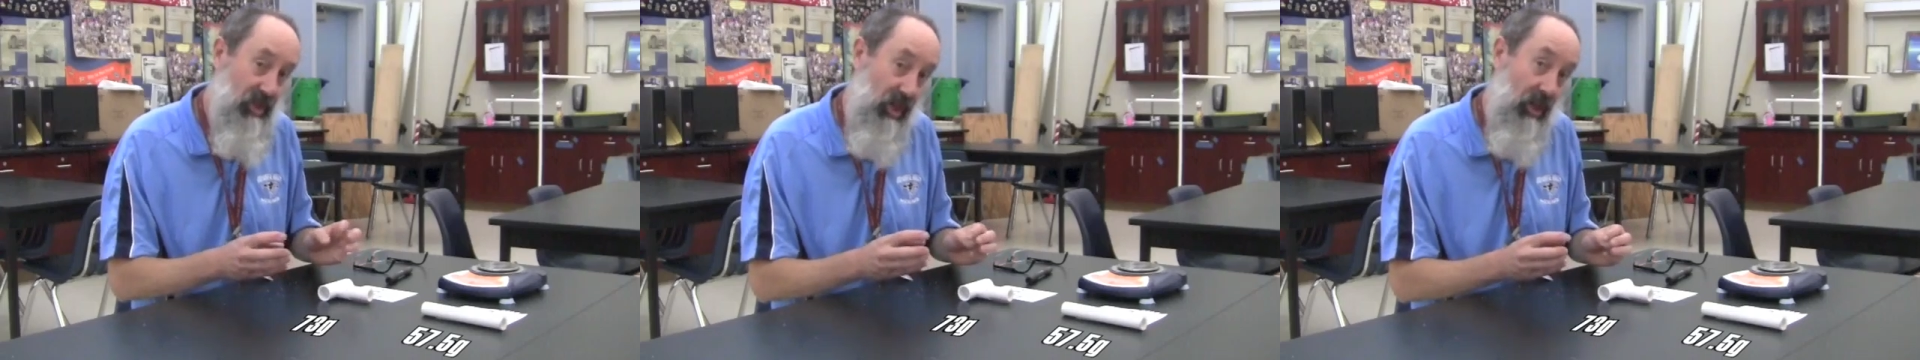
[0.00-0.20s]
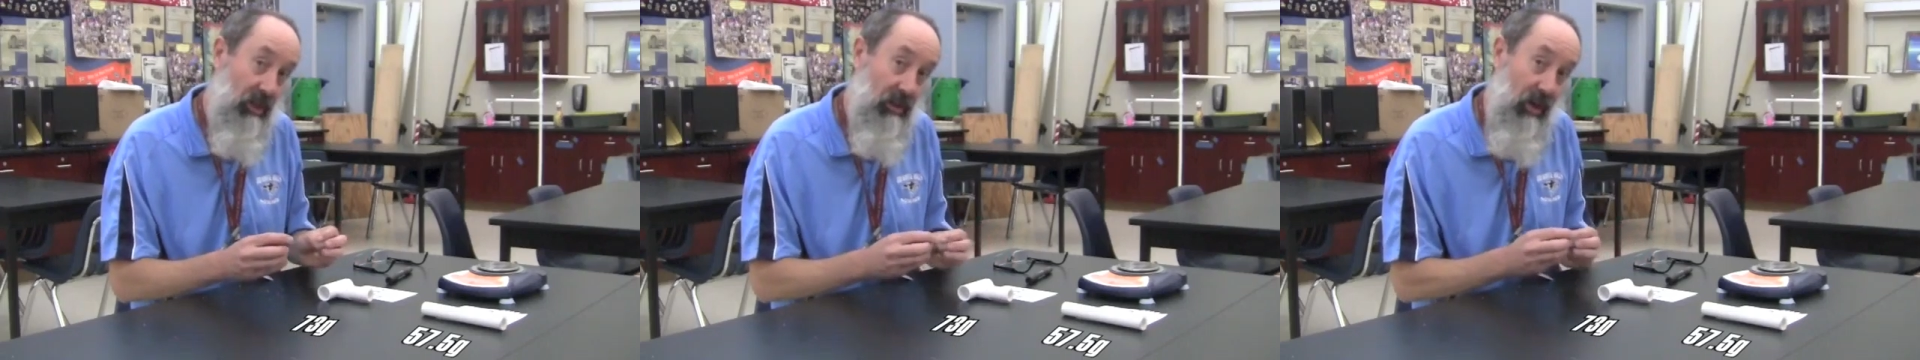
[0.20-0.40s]

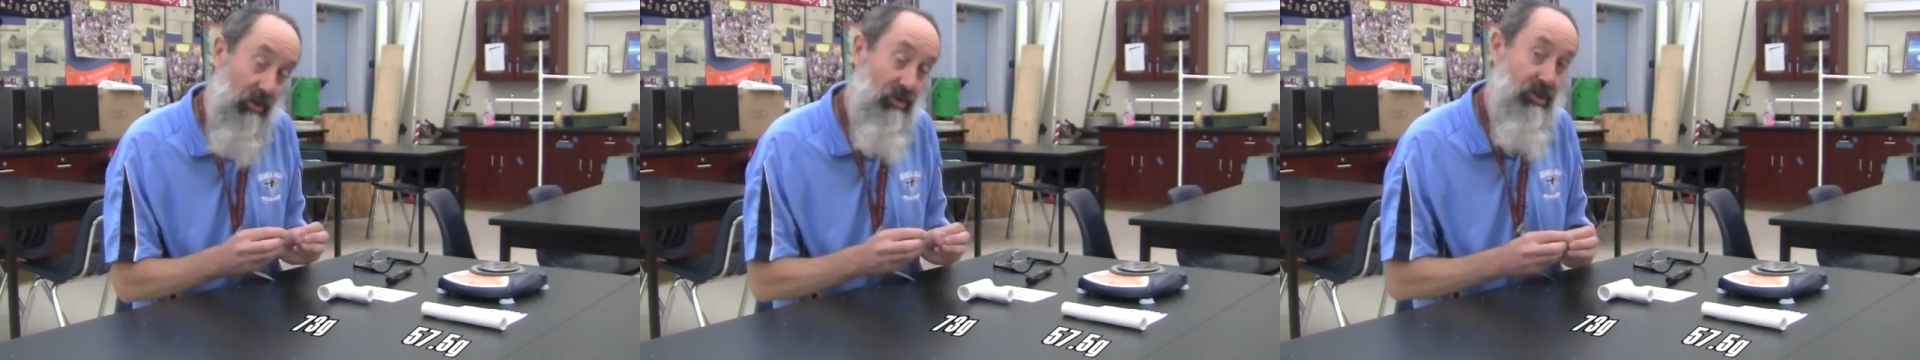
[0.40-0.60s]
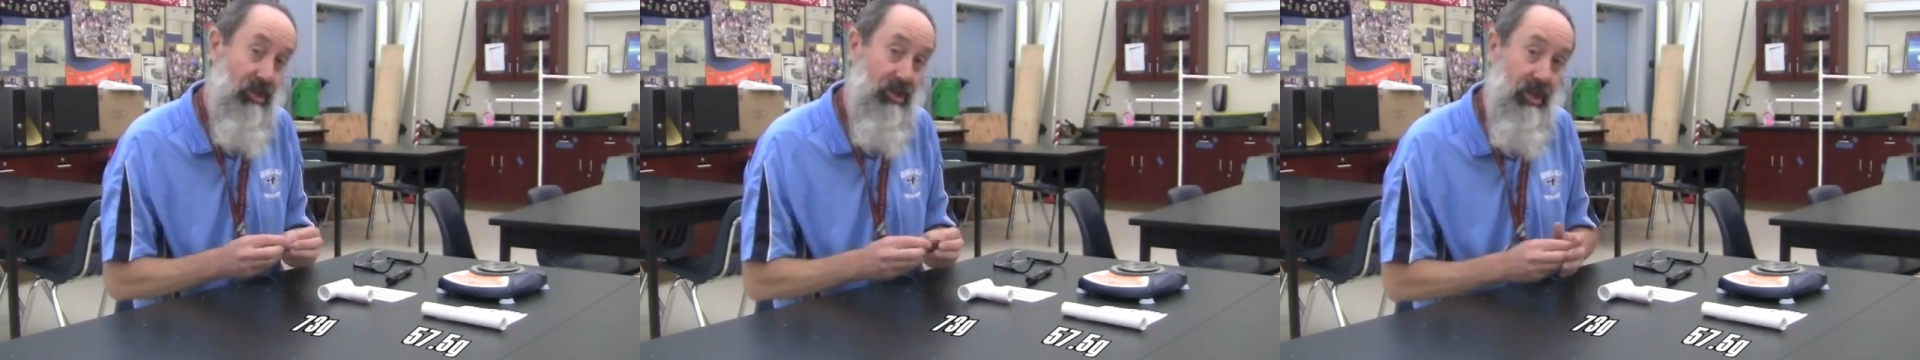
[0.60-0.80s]

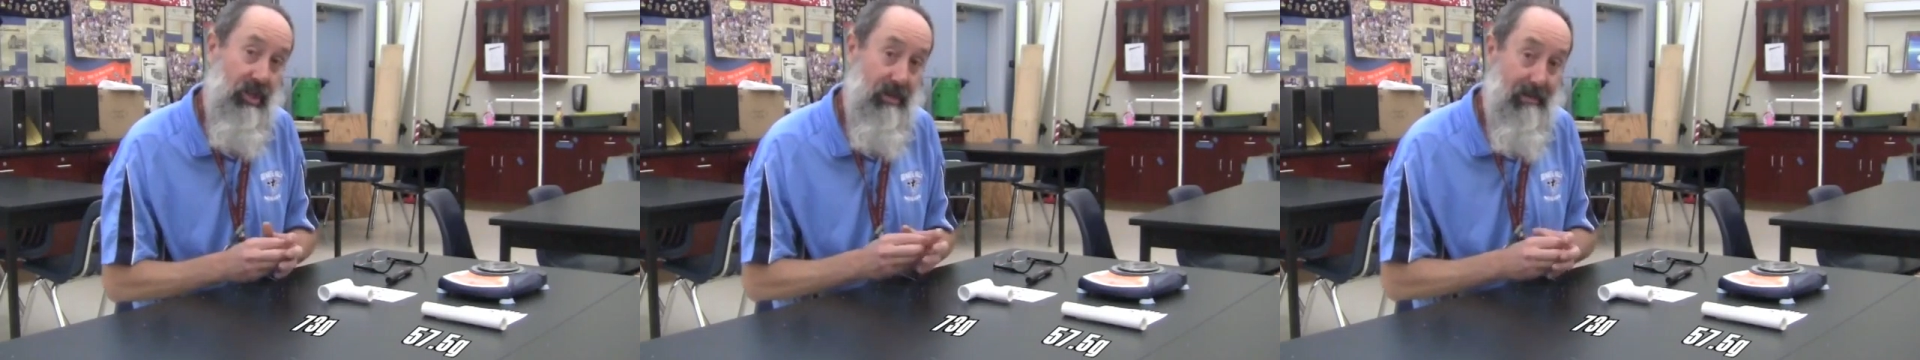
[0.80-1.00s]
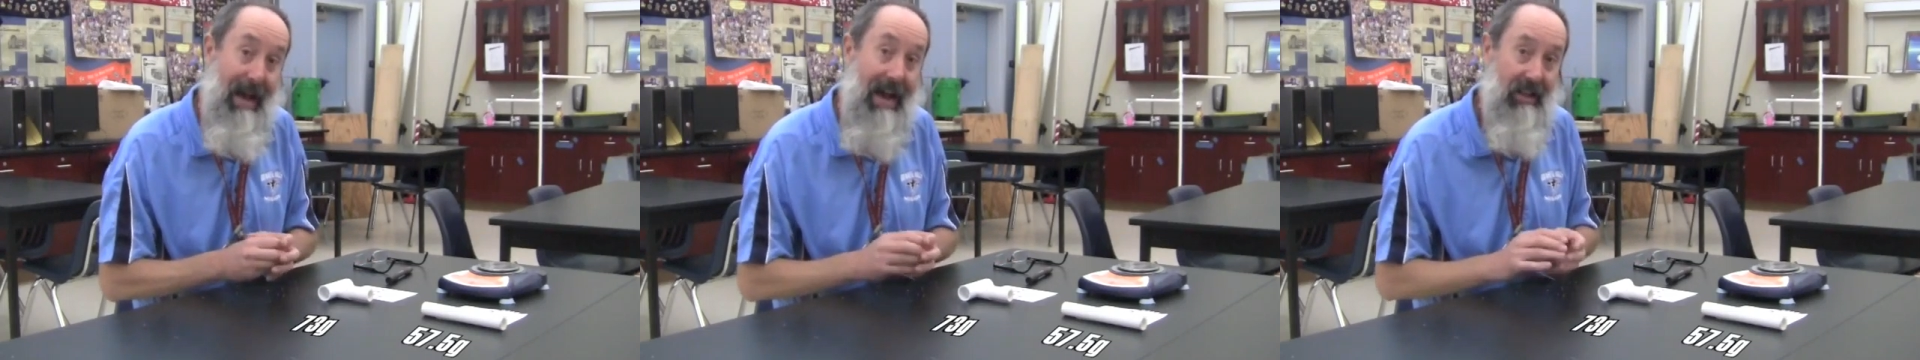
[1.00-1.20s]
closer to
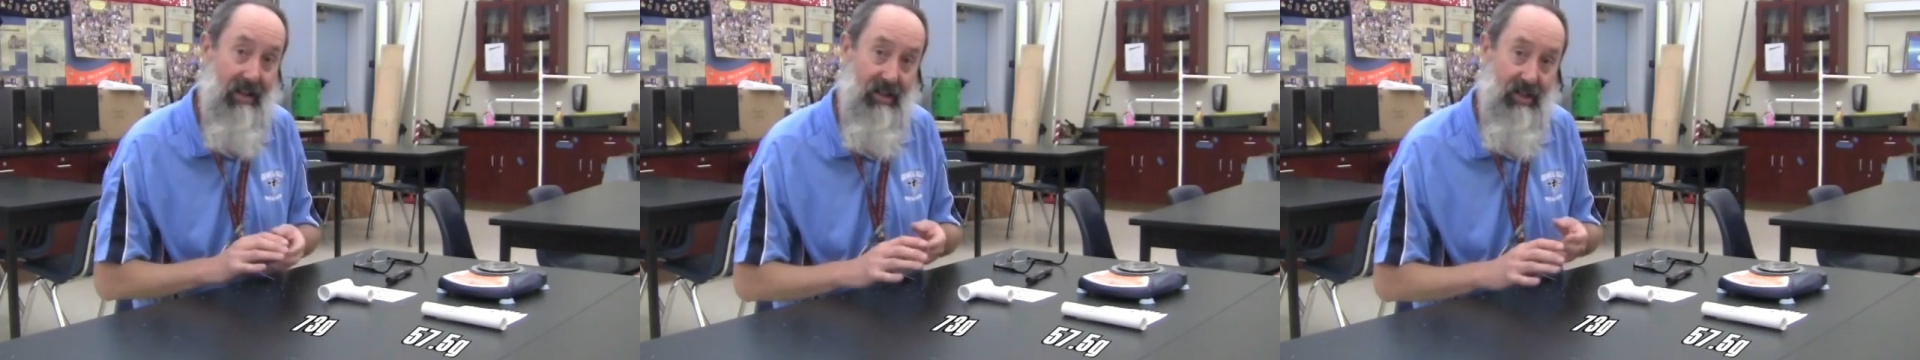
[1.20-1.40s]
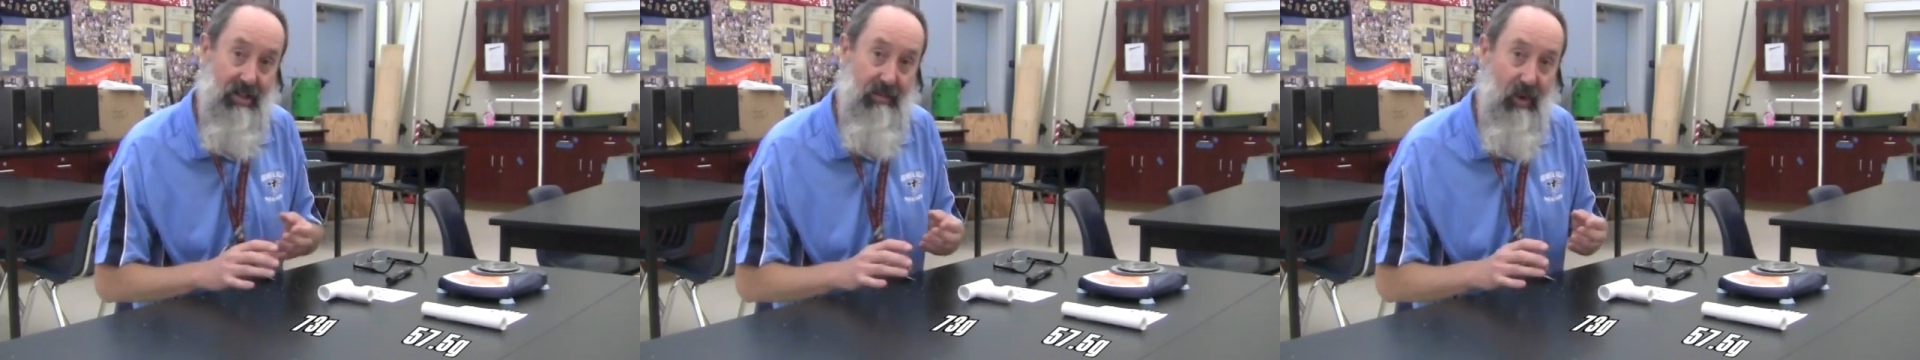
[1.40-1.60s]
the
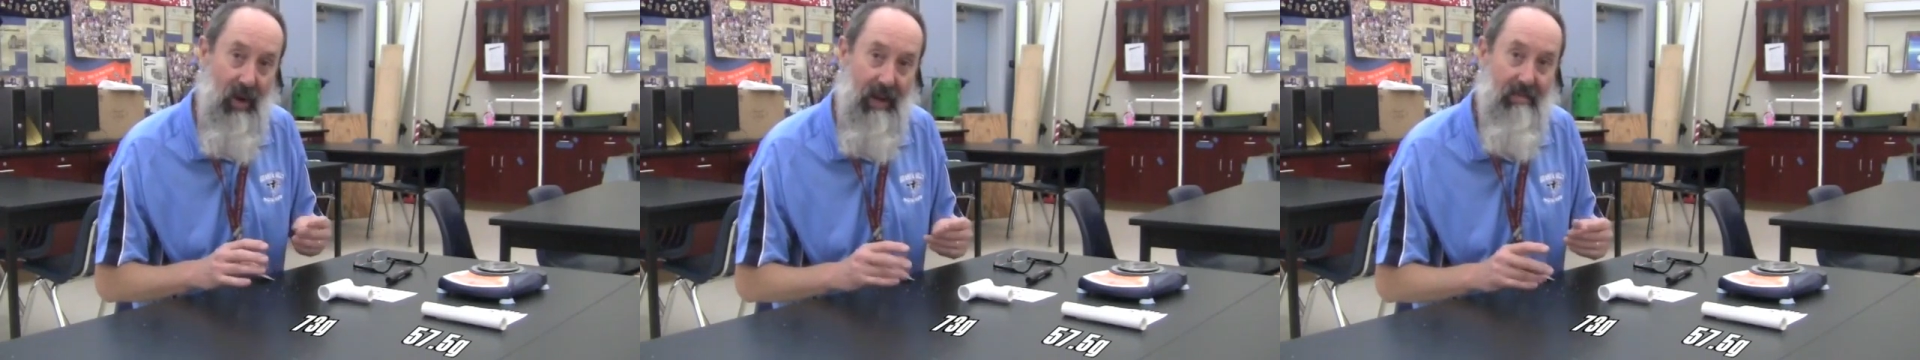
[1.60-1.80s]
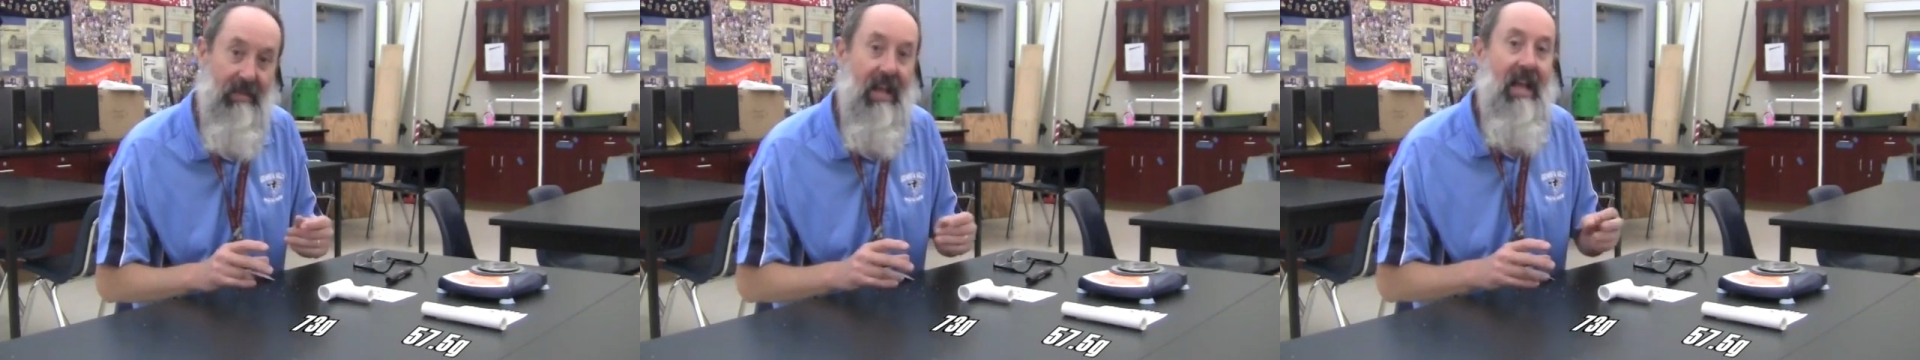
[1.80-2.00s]
balance
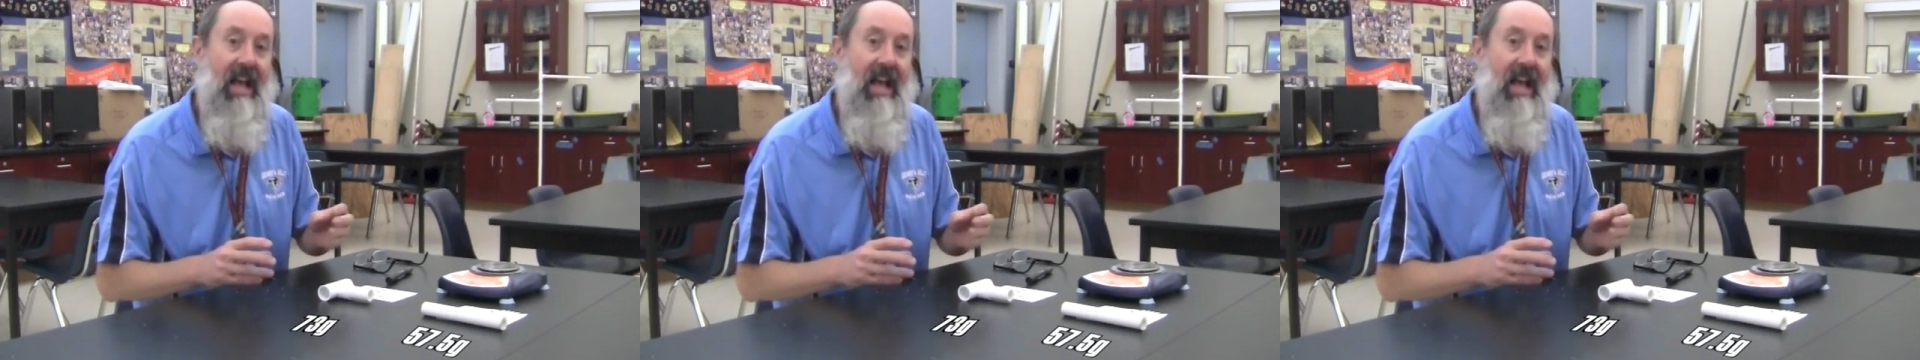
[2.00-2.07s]
point.